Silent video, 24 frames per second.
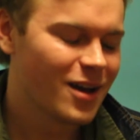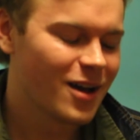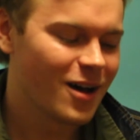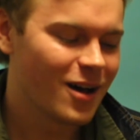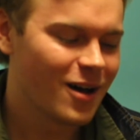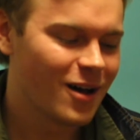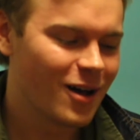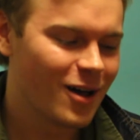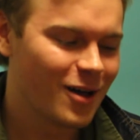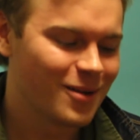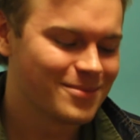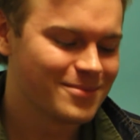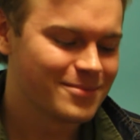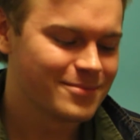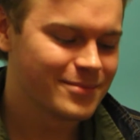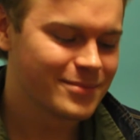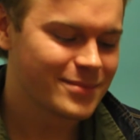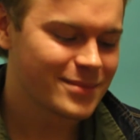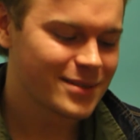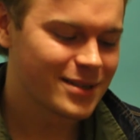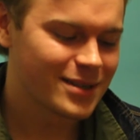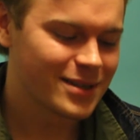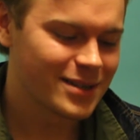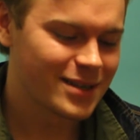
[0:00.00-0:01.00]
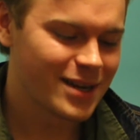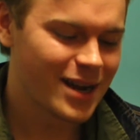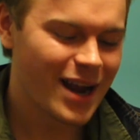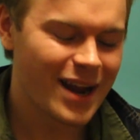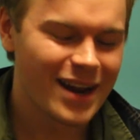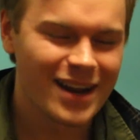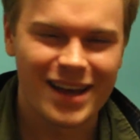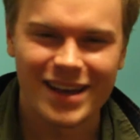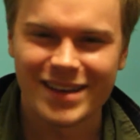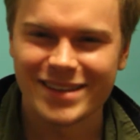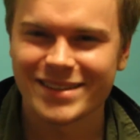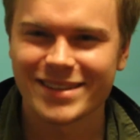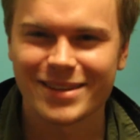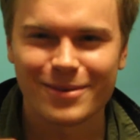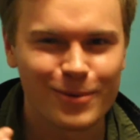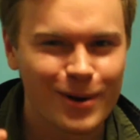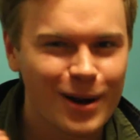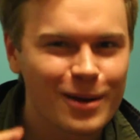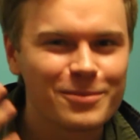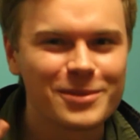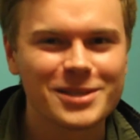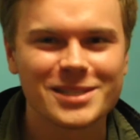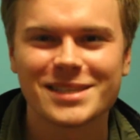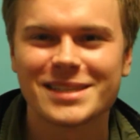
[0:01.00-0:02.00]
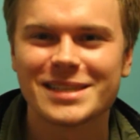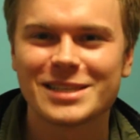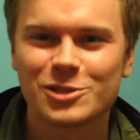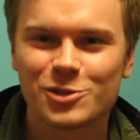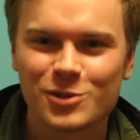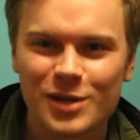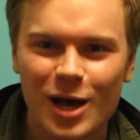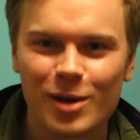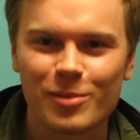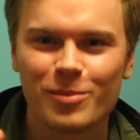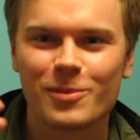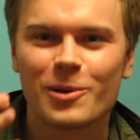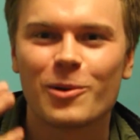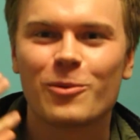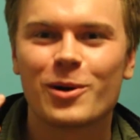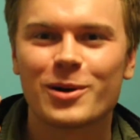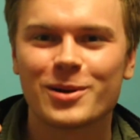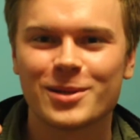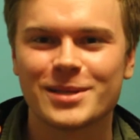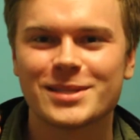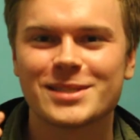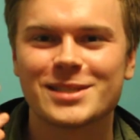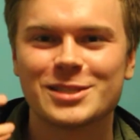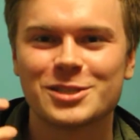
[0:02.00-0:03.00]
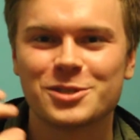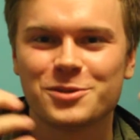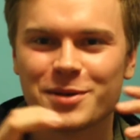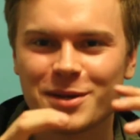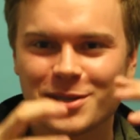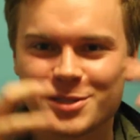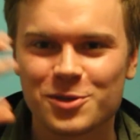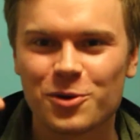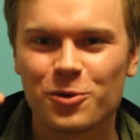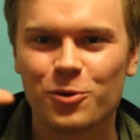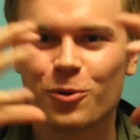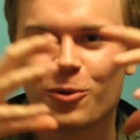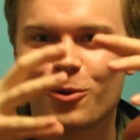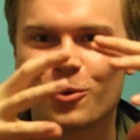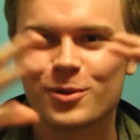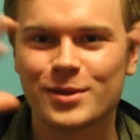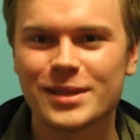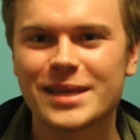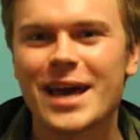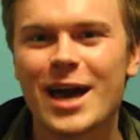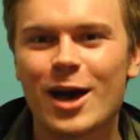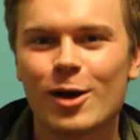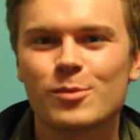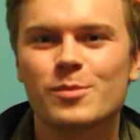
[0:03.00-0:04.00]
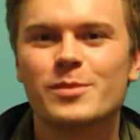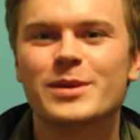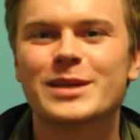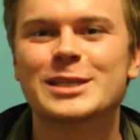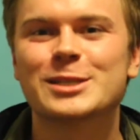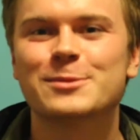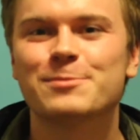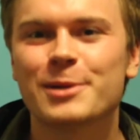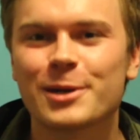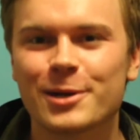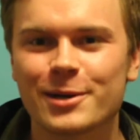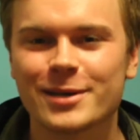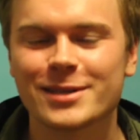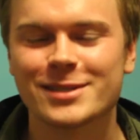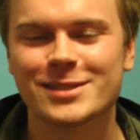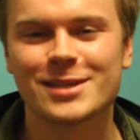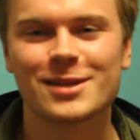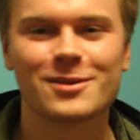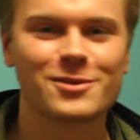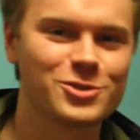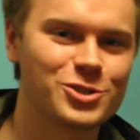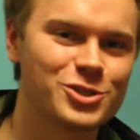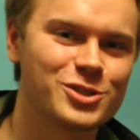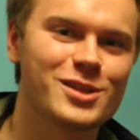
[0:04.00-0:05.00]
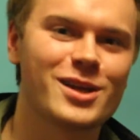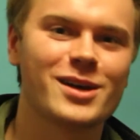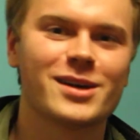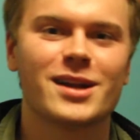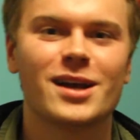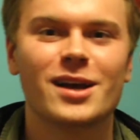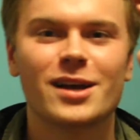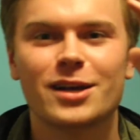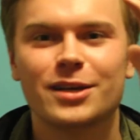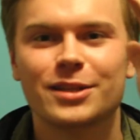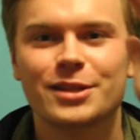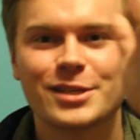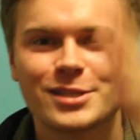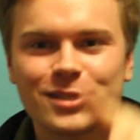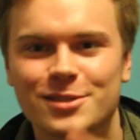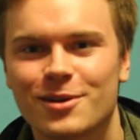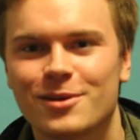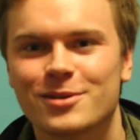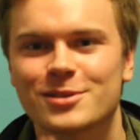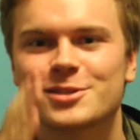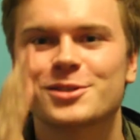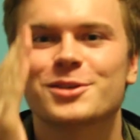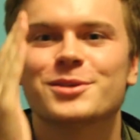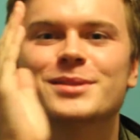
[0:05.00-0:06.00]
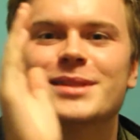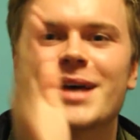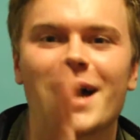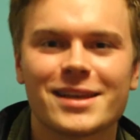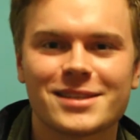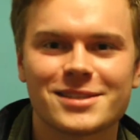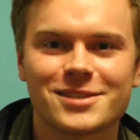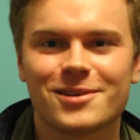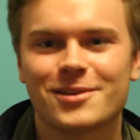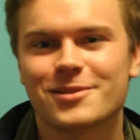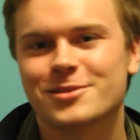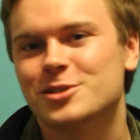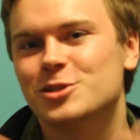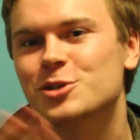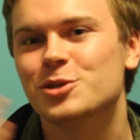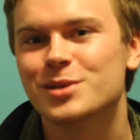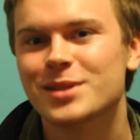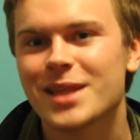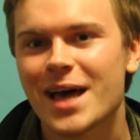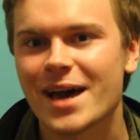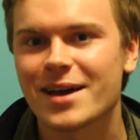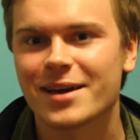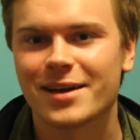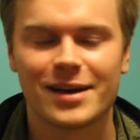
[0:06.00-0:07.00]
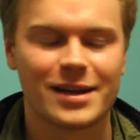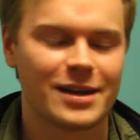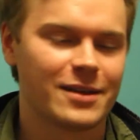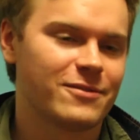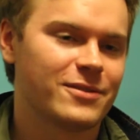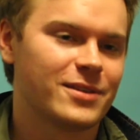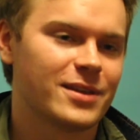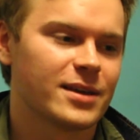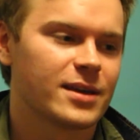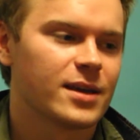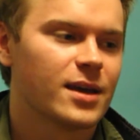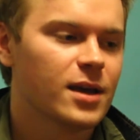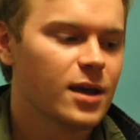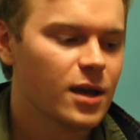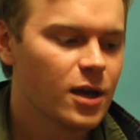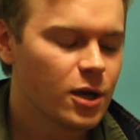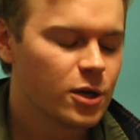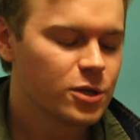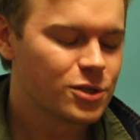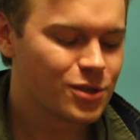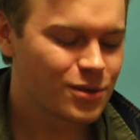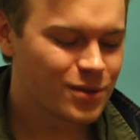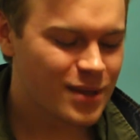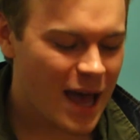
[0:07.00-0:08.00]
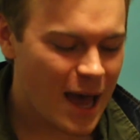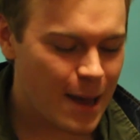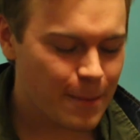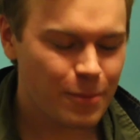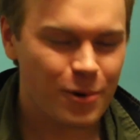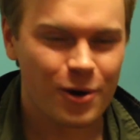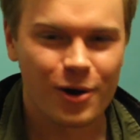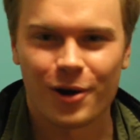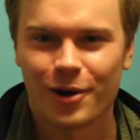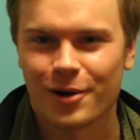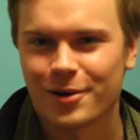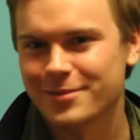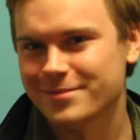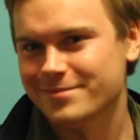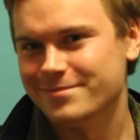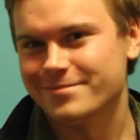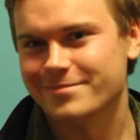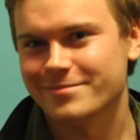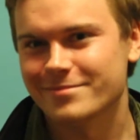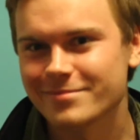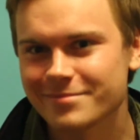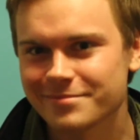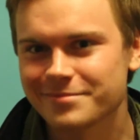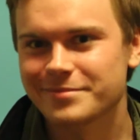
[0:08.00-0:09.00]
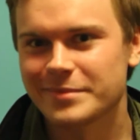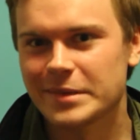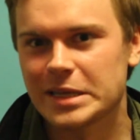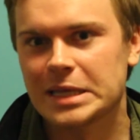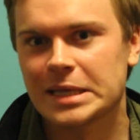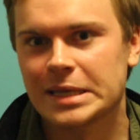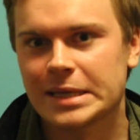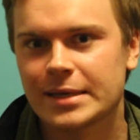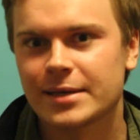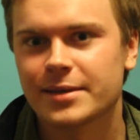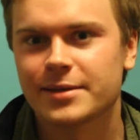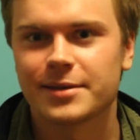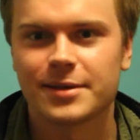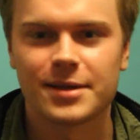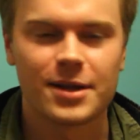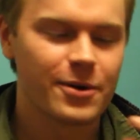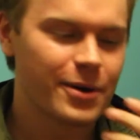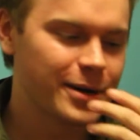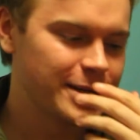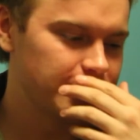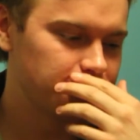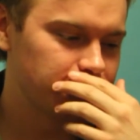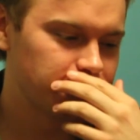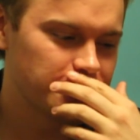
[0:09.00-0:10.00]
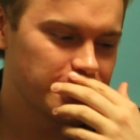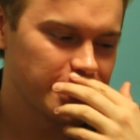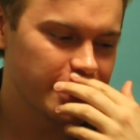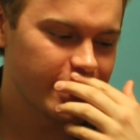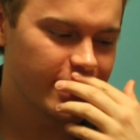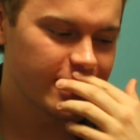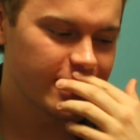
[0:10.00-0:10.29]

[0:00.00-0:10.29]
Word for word: Um, and I, when I'm listening to an album, I want to listen to it as a whole, the album experience. You know, just not this song's good, that song's good, that kind of thing. So that part, uh, you know, I didn't really